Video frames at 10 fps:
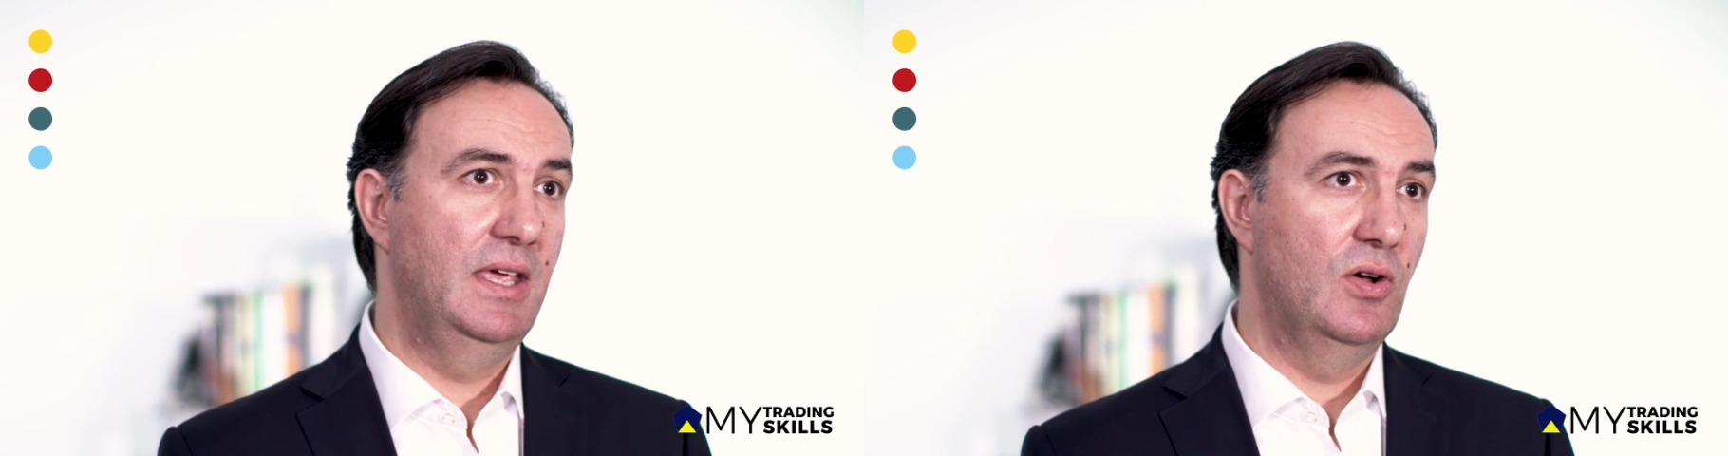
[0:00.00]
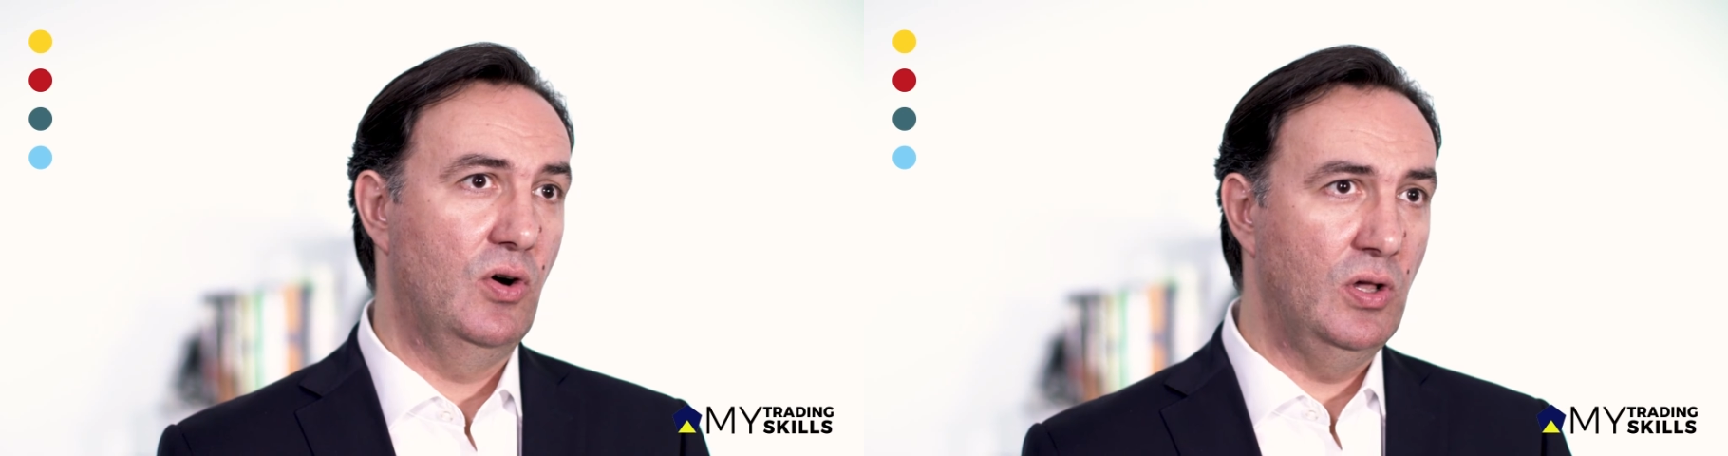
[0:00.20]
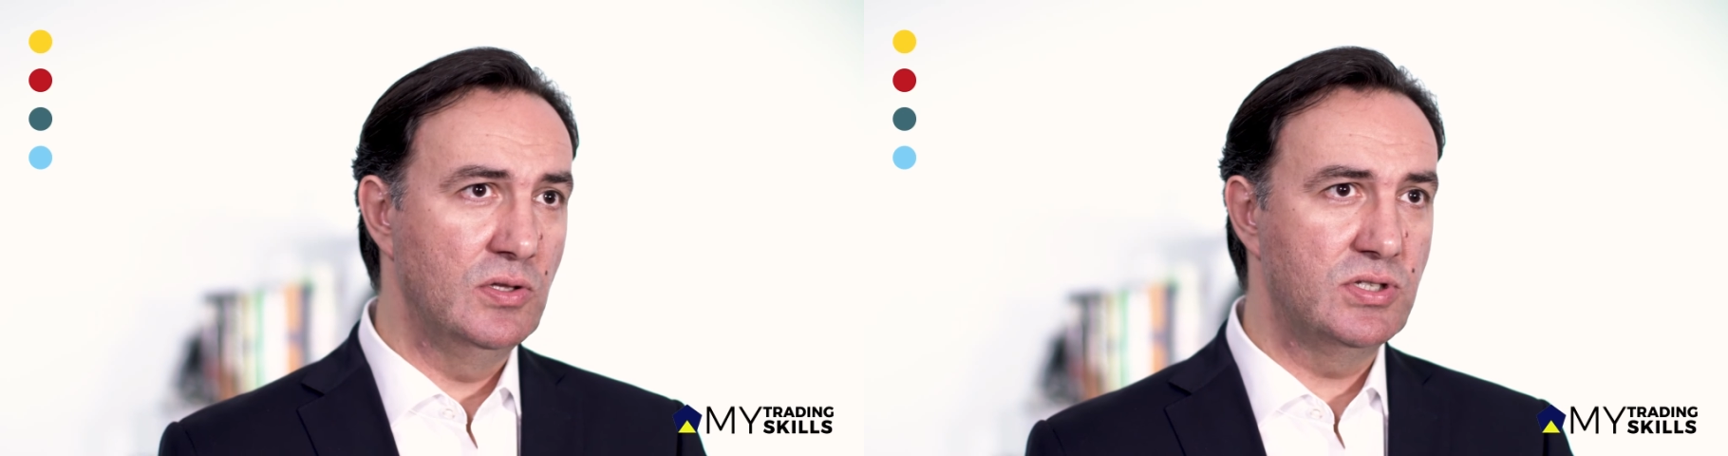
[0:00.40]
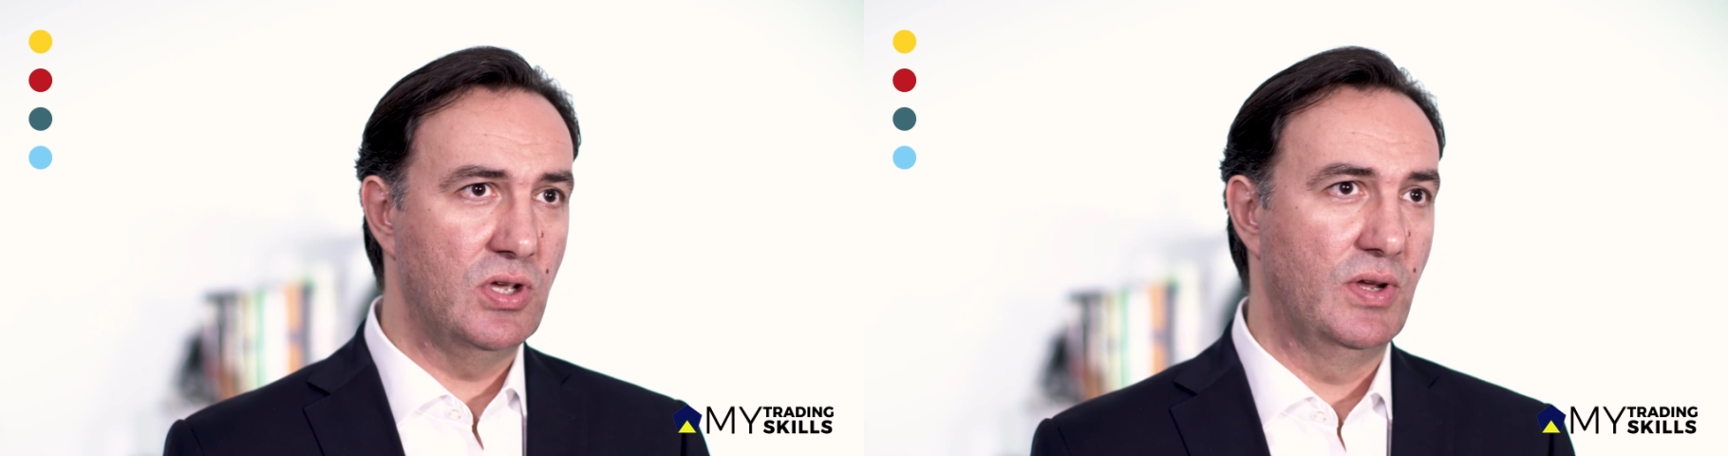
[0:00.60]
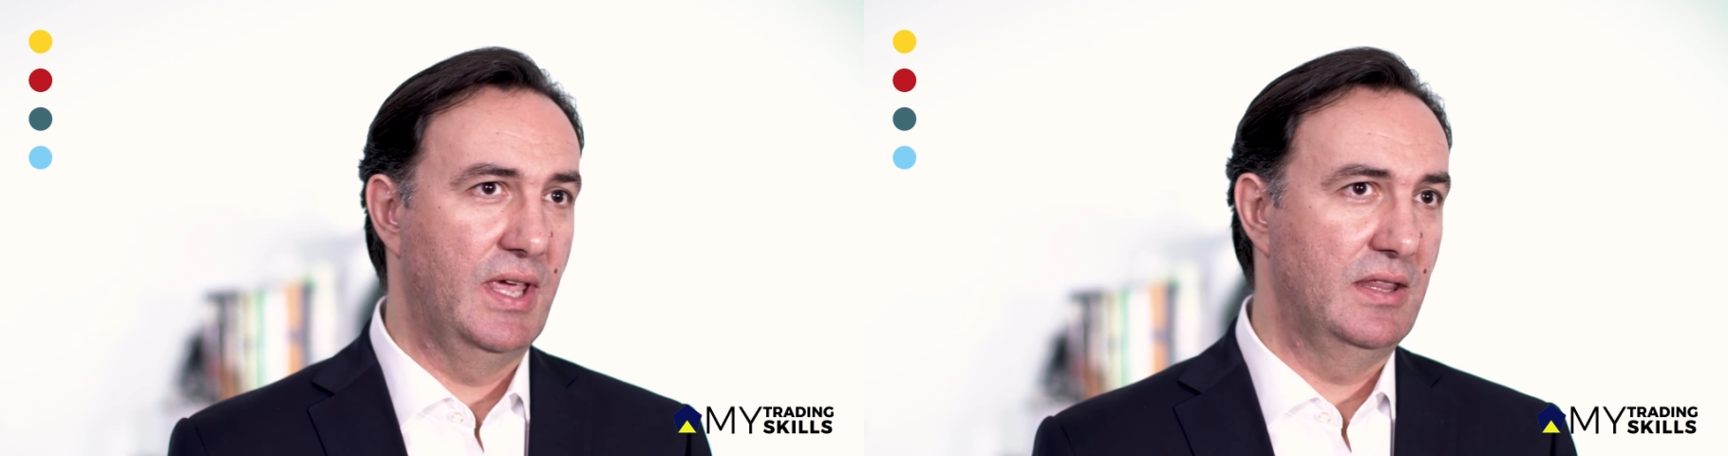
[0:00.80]
they
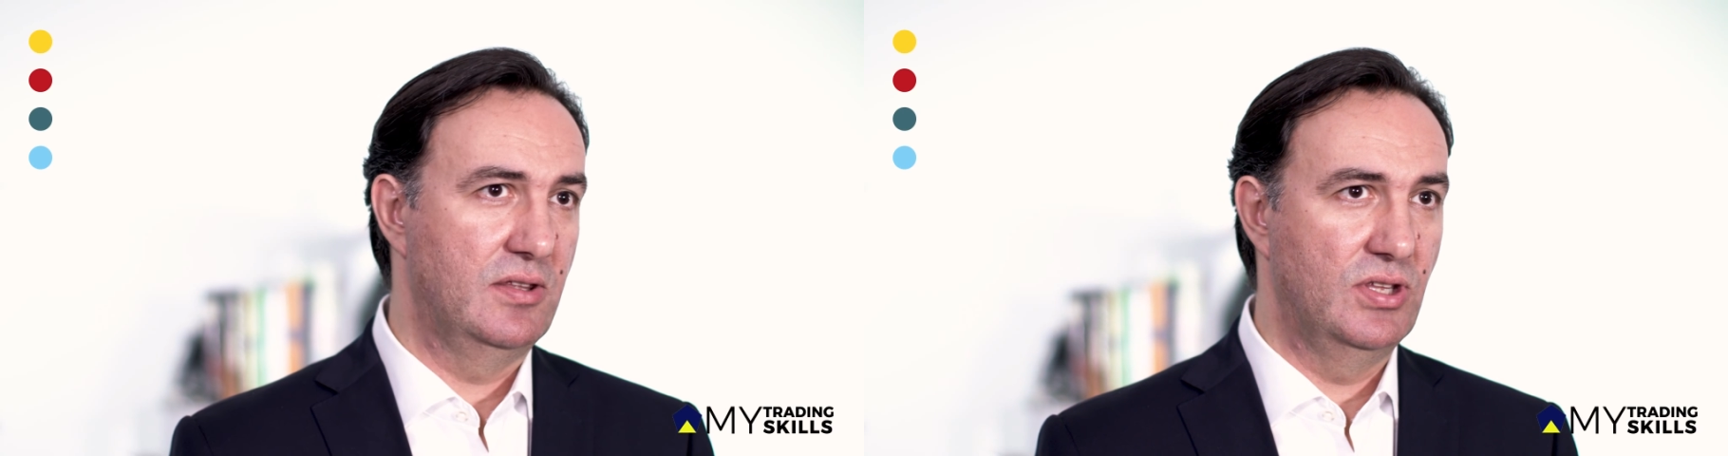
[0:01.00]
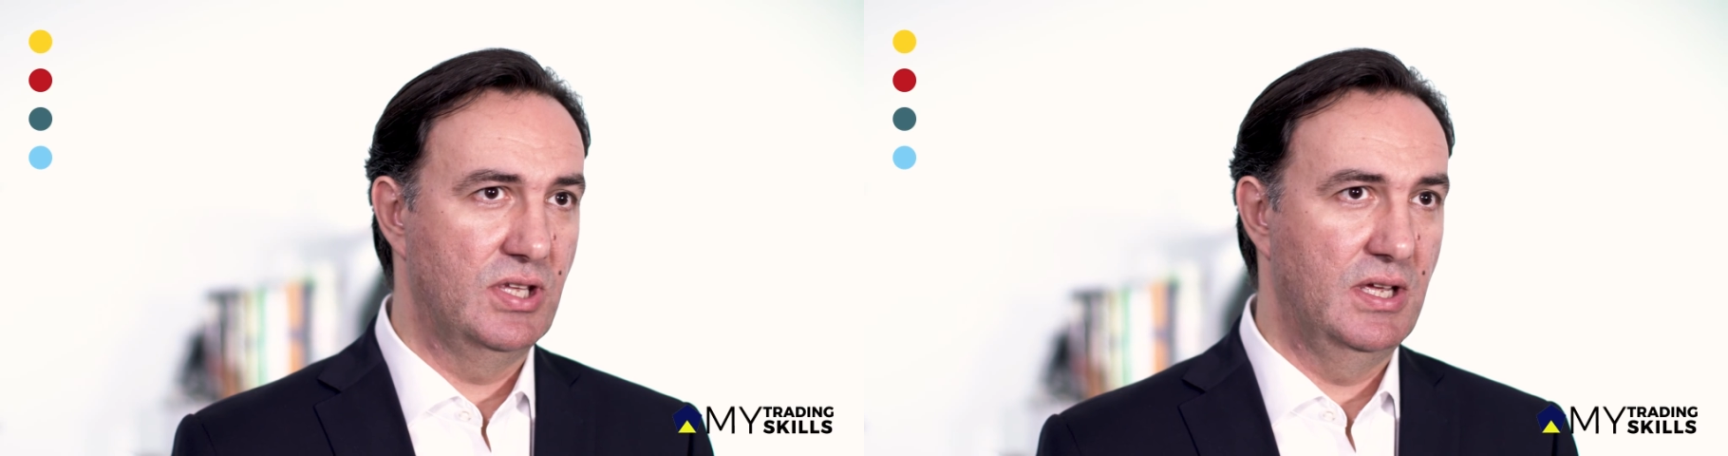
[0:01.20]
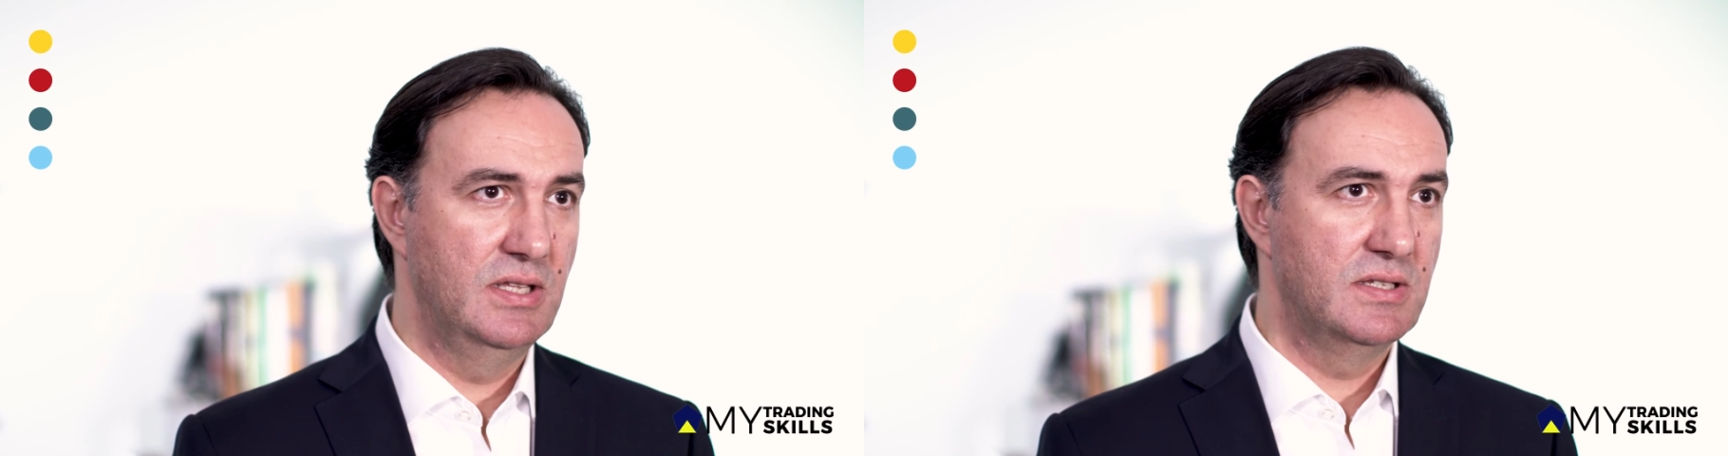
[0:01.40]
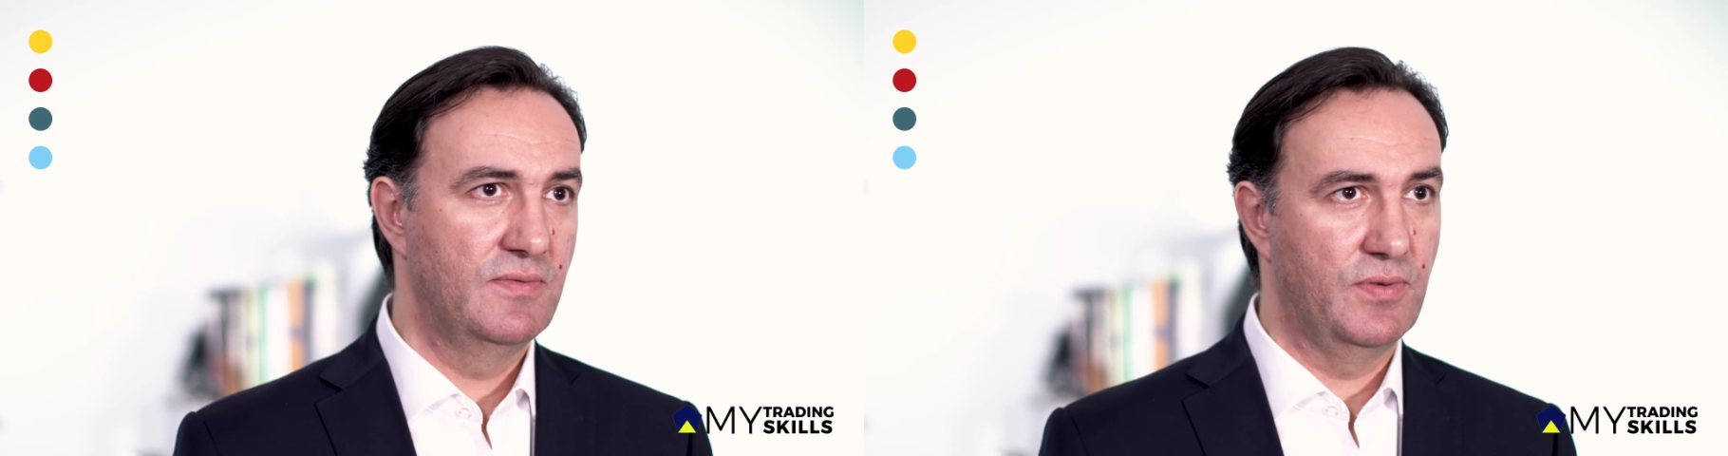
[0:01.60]
also get returns